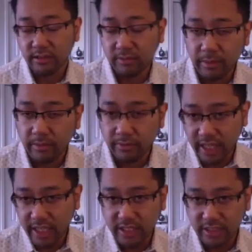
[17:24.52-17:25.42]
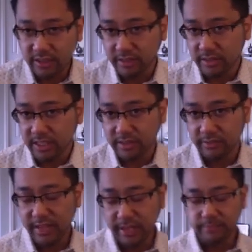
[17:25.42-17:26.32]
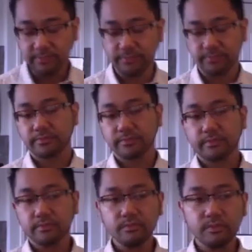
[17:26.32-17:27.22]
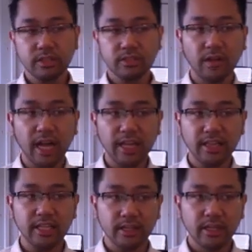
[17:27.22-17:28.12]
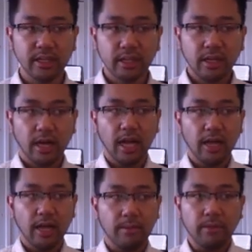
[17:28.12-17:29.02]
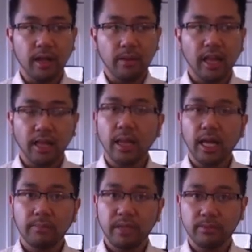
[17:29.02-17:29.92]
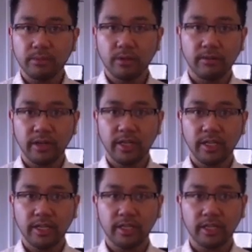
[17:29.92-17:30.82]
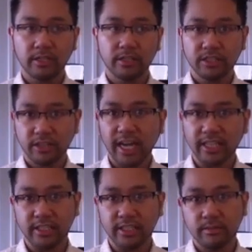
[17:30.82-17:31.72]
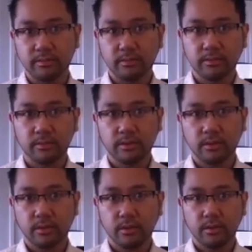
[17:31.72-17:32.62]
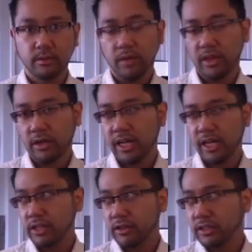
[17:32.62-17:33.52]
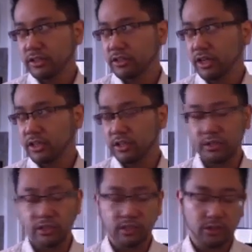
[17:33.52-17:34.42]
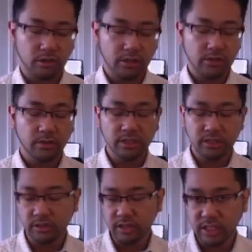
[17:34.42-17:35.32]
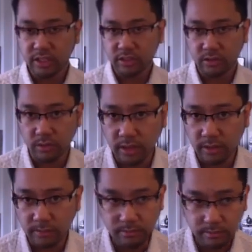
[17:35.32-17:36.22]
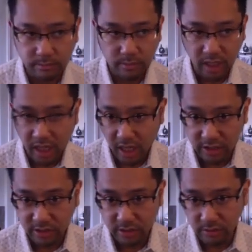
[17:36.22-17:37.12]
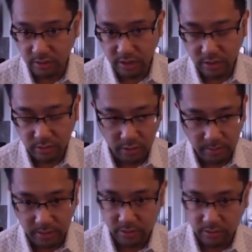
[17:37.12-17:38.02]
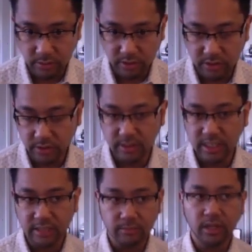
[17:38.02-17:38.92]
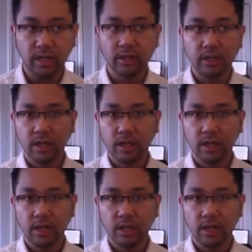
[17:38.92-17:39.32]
ramifications of this event. So I think a lot of people are very distracted, whether or not you're an instructor, an adult, or a student, or a college student, or a middle school student. It's where